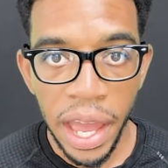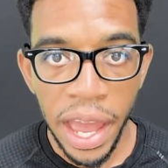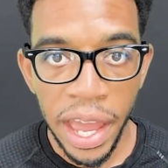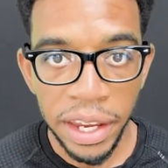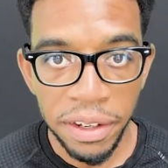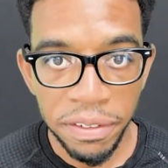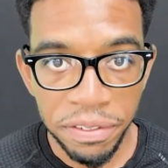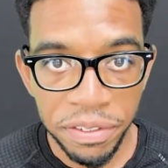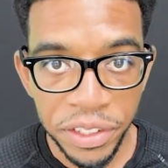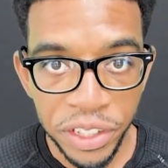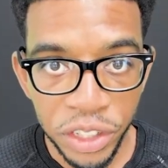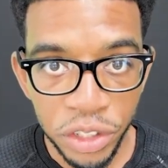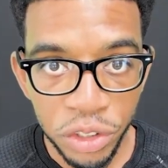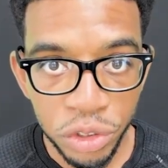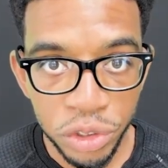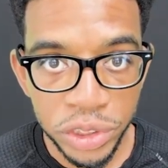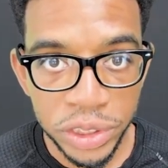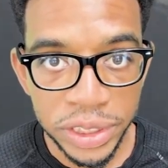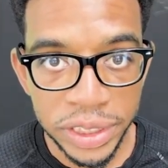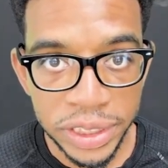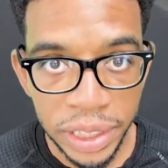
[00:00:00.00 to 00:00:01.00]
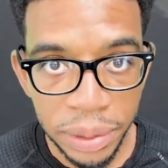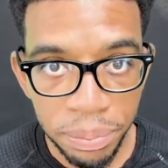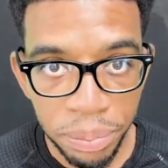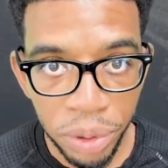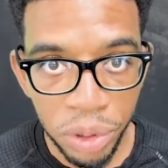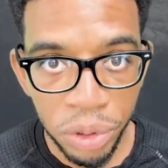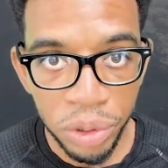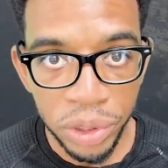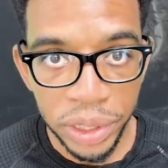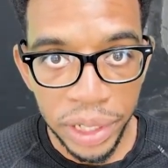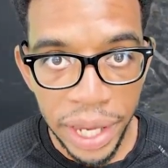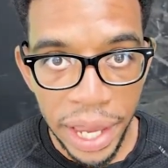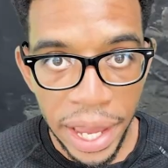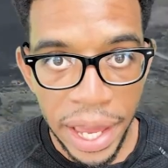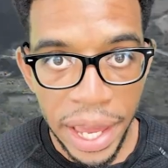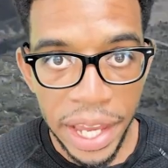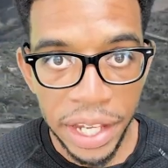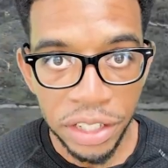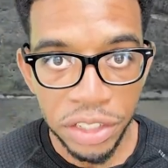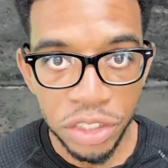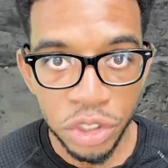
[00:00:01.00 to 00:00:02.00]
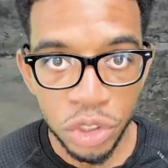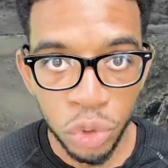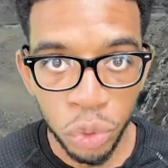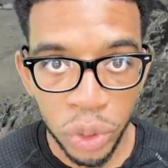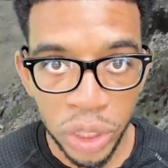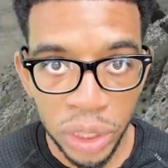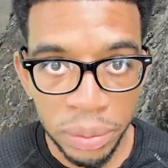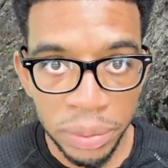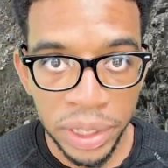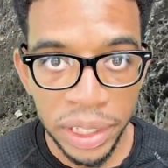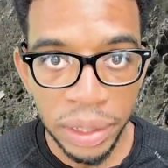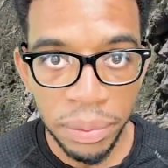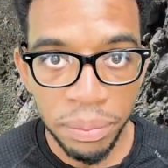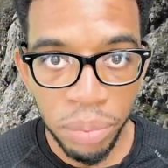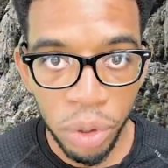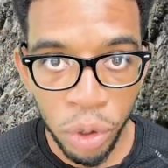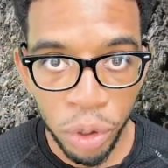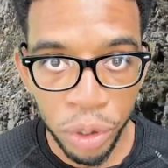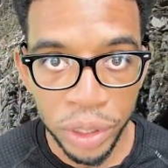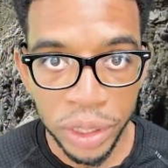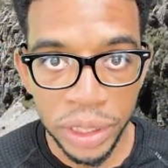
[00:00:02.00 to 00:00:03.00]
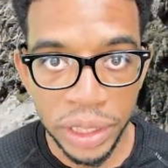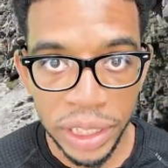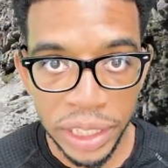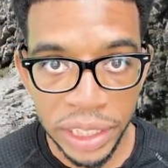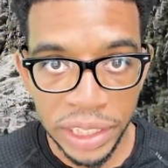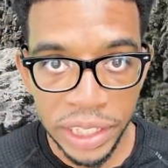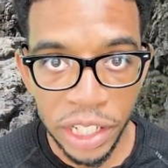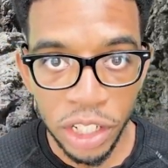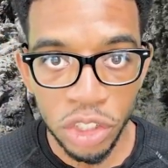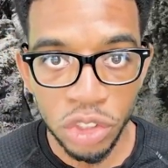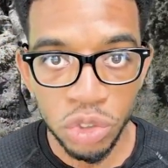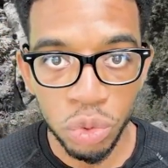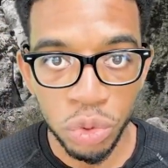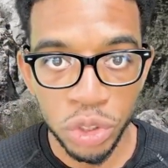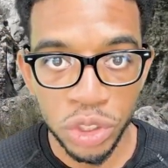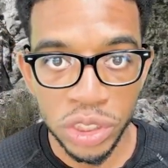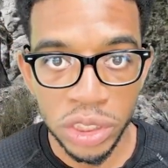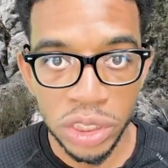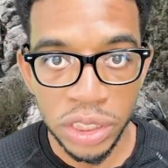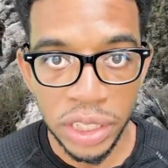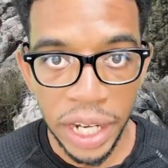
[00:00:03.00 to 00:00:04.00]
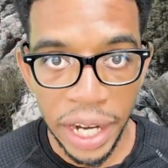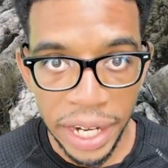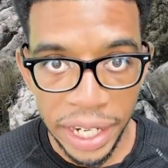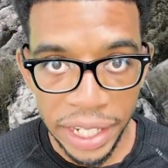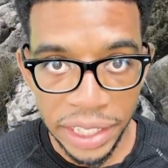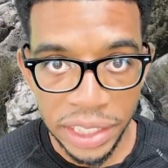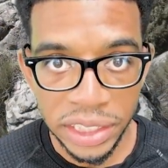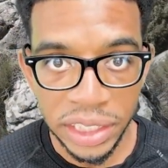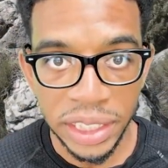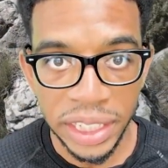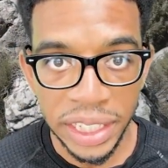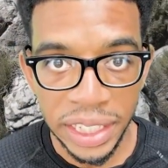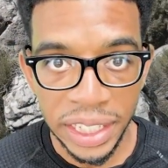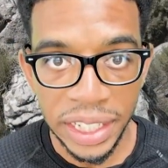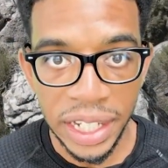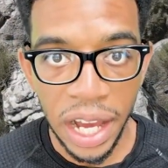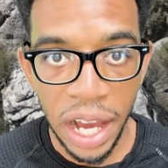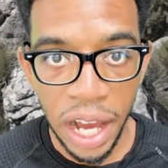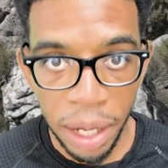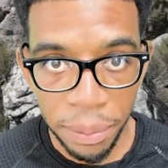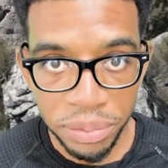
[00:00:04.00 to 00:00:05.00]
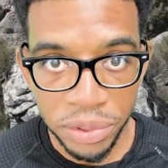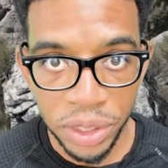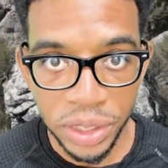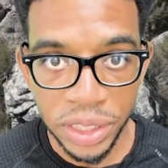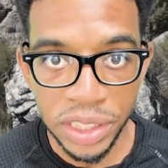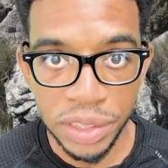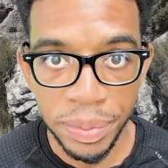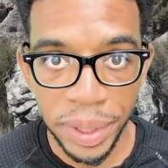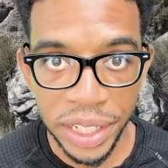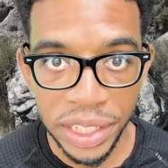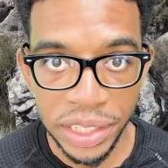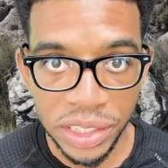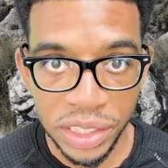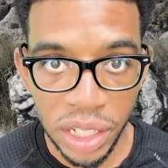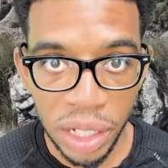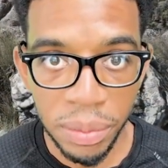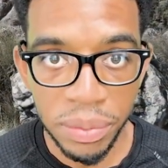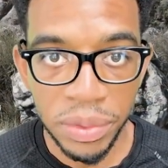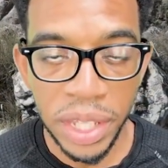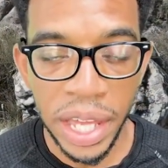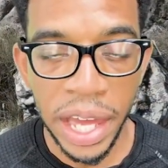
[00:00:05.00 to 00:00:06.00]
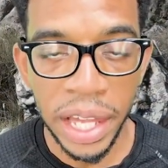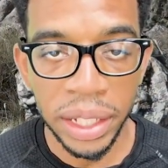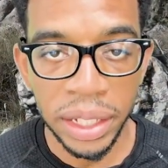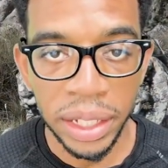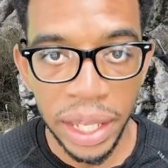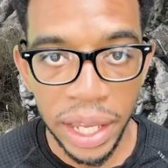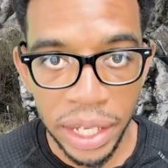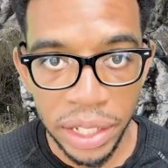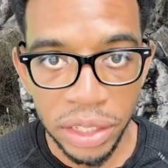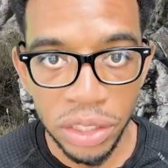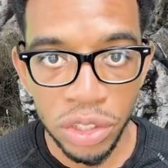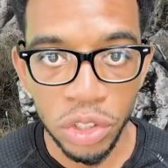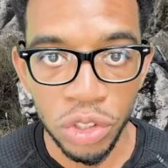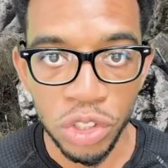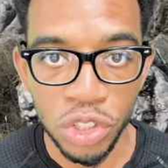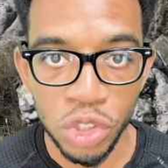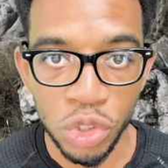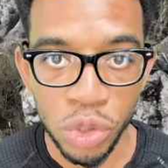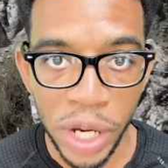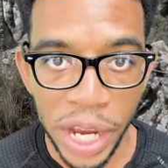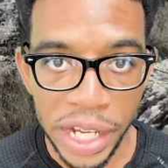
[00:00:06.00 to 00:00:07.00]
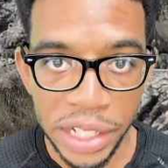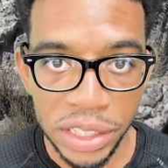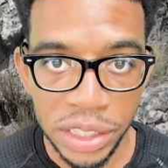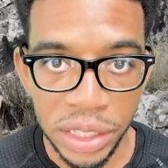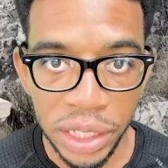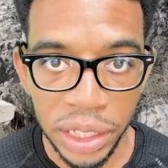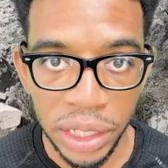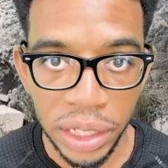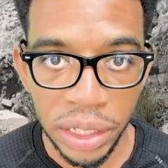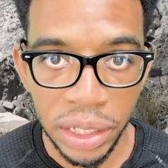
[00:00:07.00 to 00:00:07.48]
A few simple yet extremely important details were changed leading up to this base jump that led to the tragedy.